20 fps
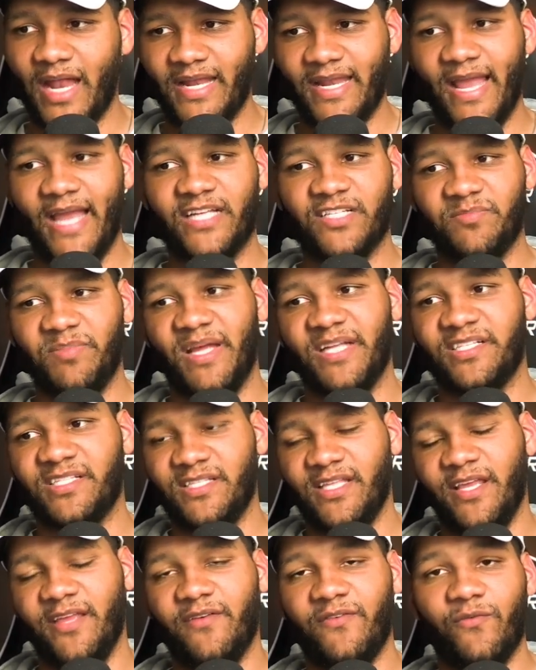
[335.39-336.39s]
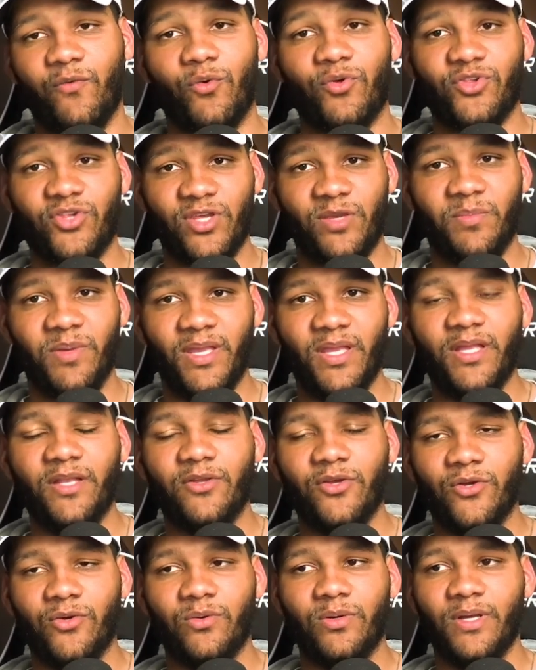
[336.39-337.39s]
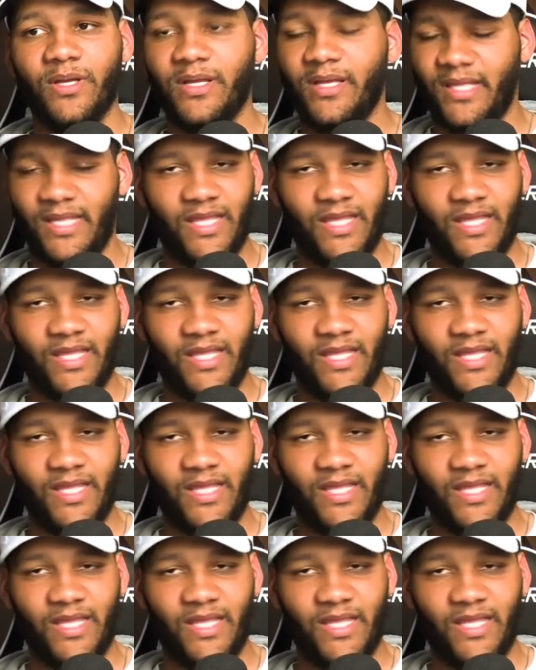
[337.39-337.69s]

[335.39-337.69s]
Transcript: that next best thing for Shiba Inu,